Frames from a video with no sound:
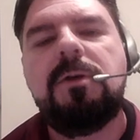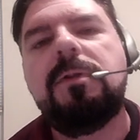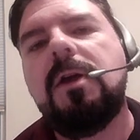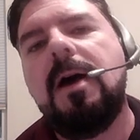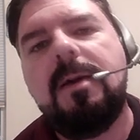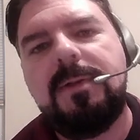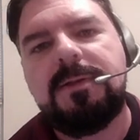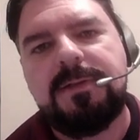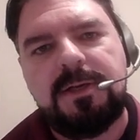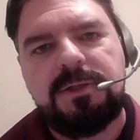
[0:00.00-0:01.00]
in the comments
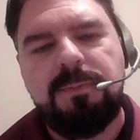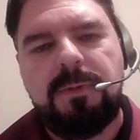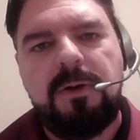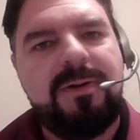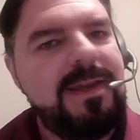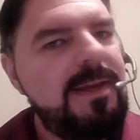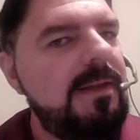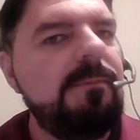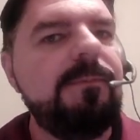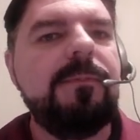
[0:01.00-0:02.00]
section below.
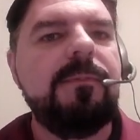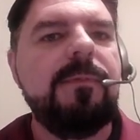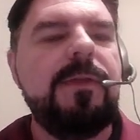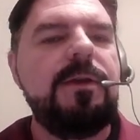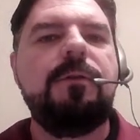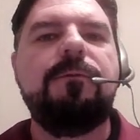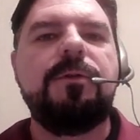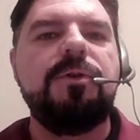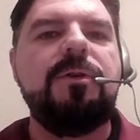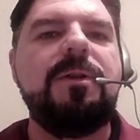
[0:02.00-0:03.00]
Again, thank you for
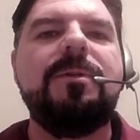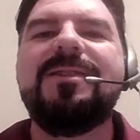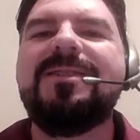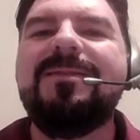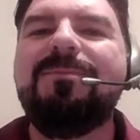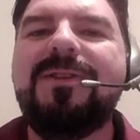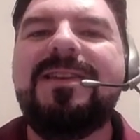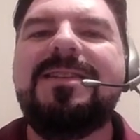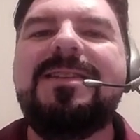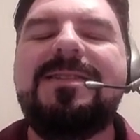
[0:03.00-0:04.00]
joining us.
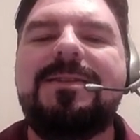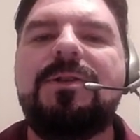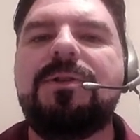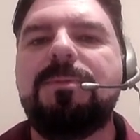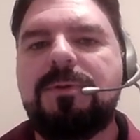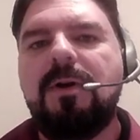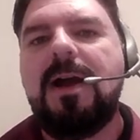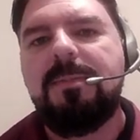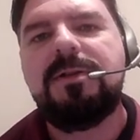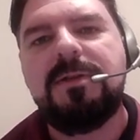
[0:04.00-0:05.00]
Please consider
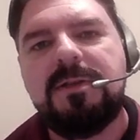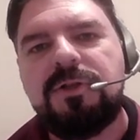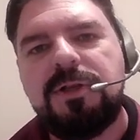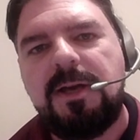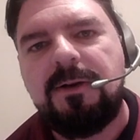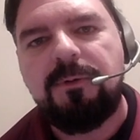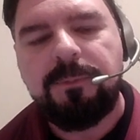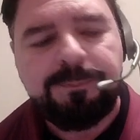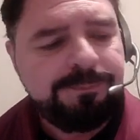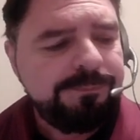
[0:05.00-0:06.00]
subscribing to this channel.
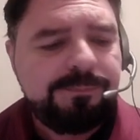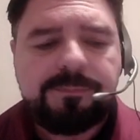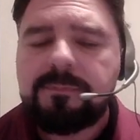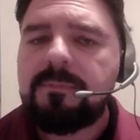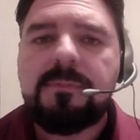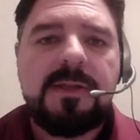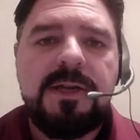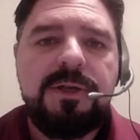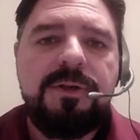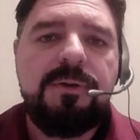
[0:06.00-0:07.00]
I
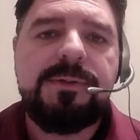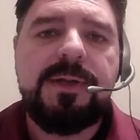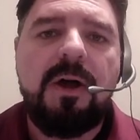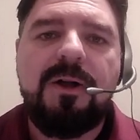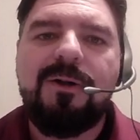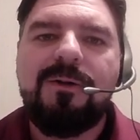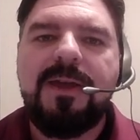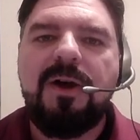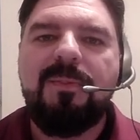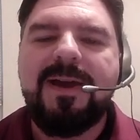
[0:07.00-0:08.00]
can use all the
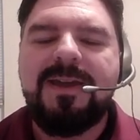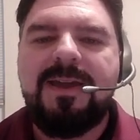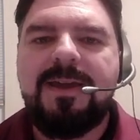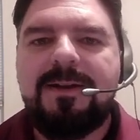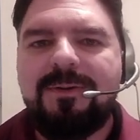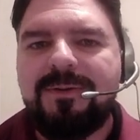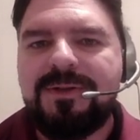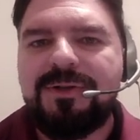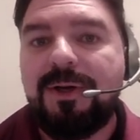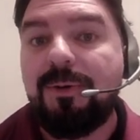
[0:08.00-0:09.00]
help I can get on this
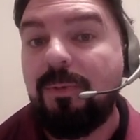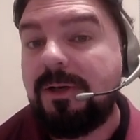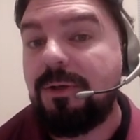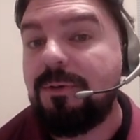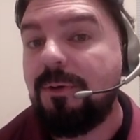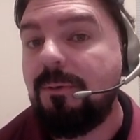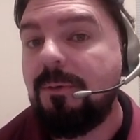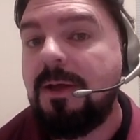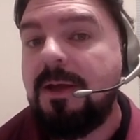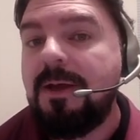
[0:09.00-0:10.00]
channel. When you do
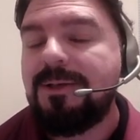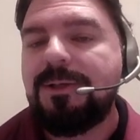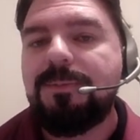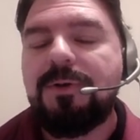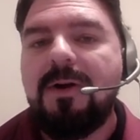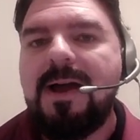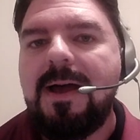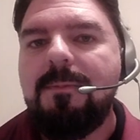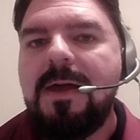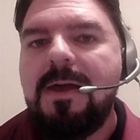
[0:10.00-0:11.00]
subscribe,